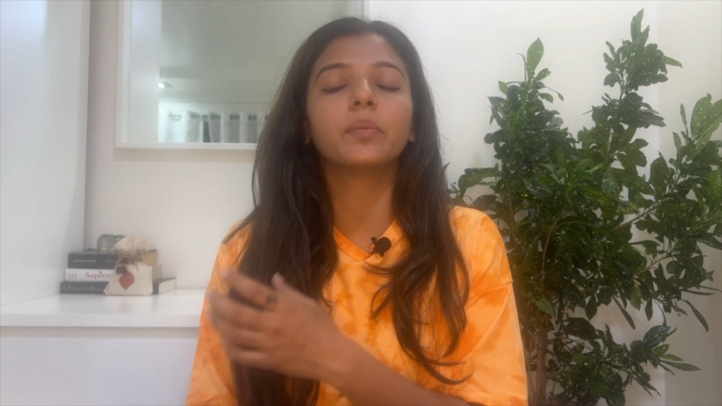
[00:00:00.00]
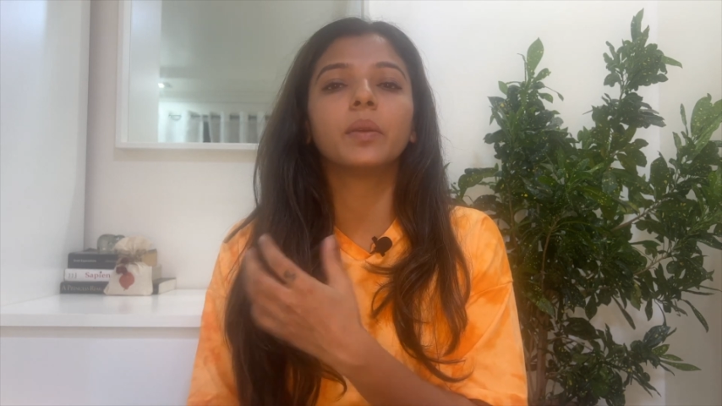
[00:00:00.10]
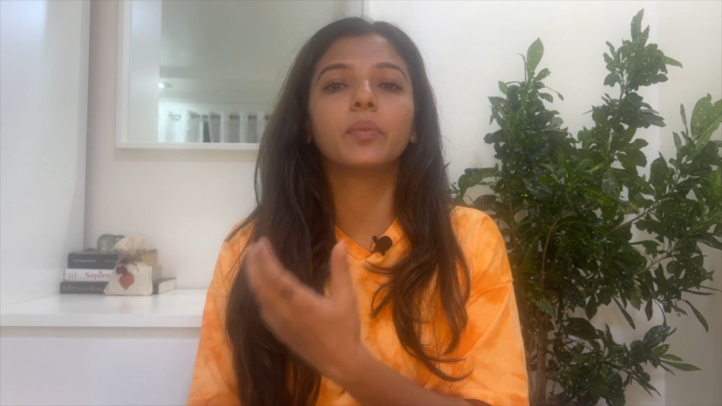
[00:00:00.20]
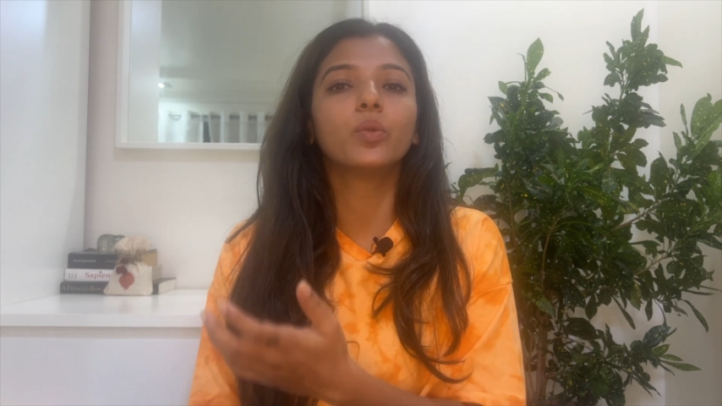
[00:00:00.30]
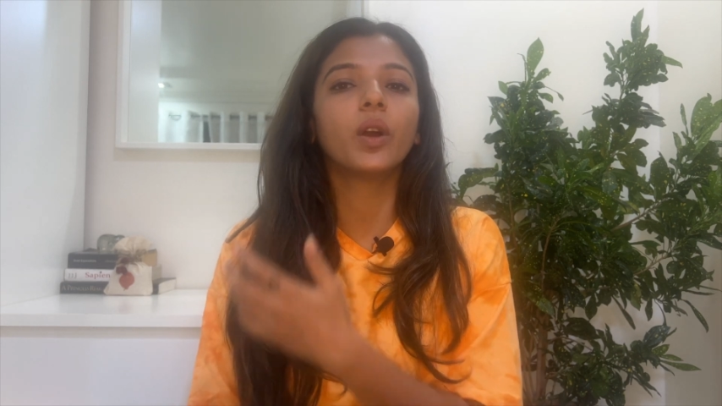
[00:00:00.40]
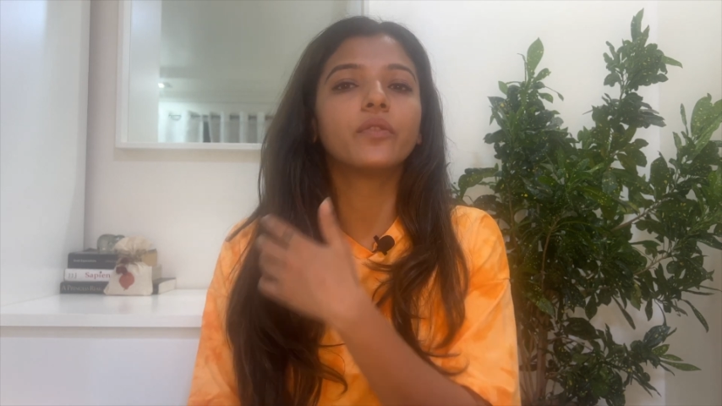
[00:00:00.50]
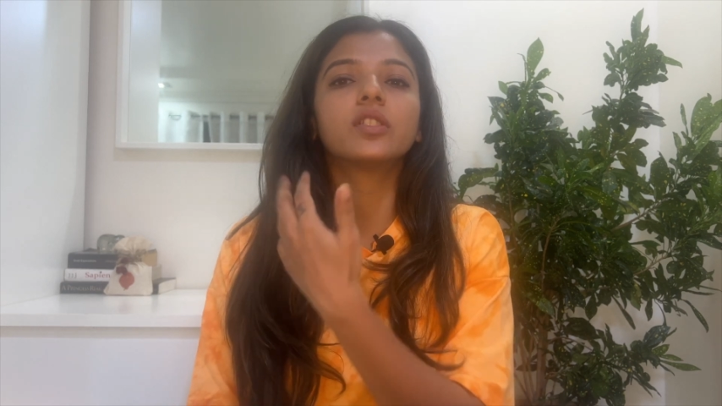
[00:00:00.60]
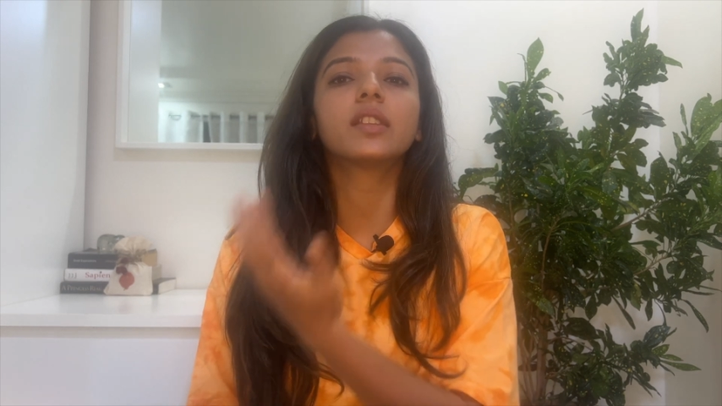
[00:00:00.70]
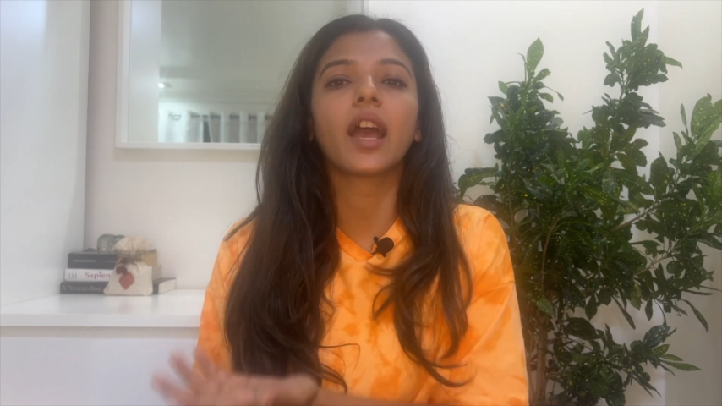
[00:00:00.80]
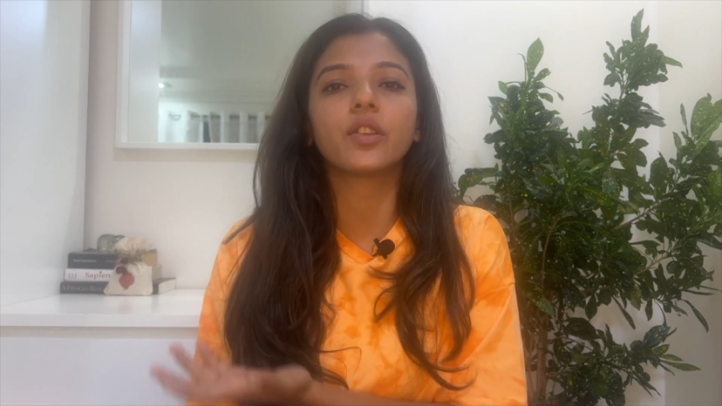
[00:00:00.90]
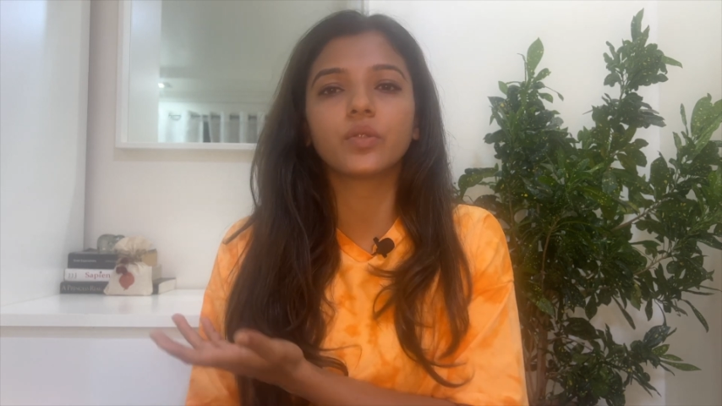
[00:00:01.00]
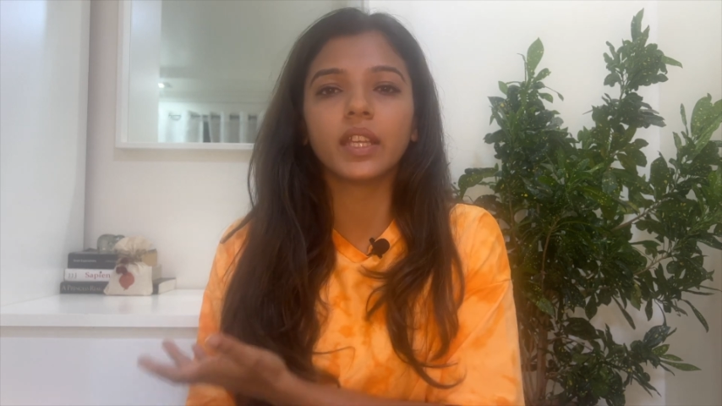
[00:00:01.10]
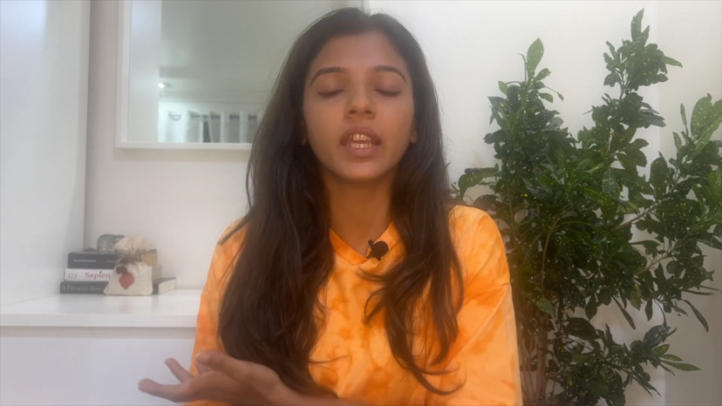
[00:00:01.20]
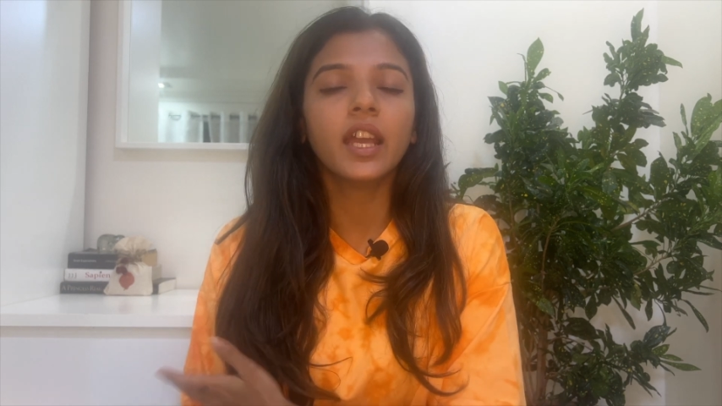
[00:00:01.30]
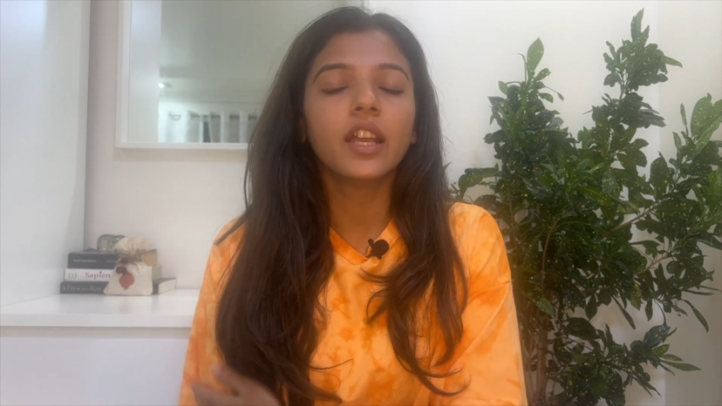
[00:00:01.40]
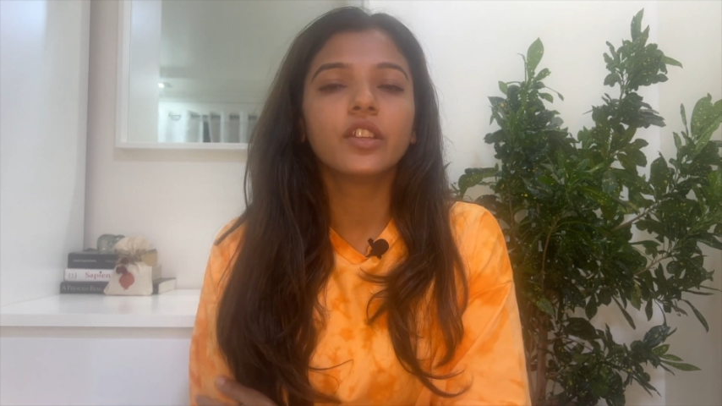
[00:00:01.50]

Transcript: the people who have just casually